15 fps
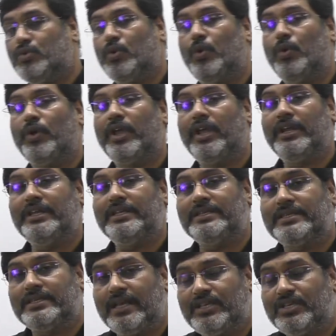no any
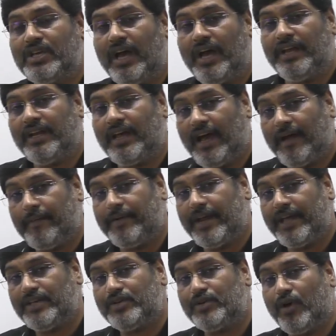such
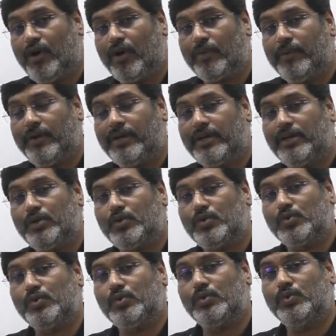unhybridized orbital
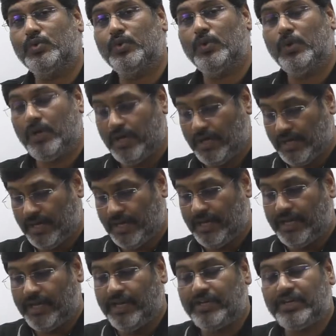to
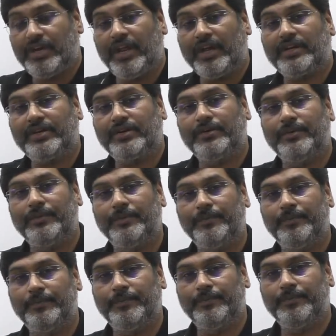interact.
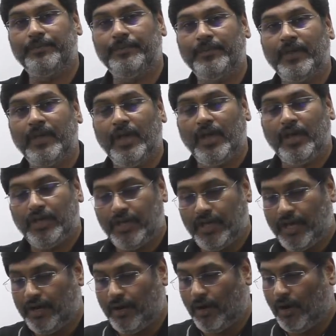
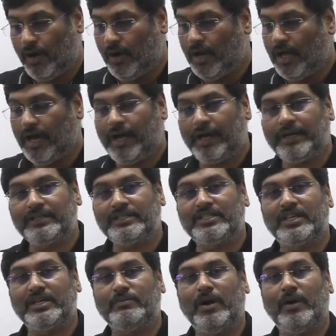Here all are
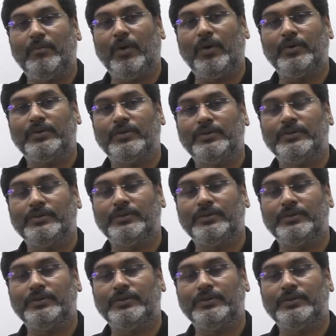sigma bond.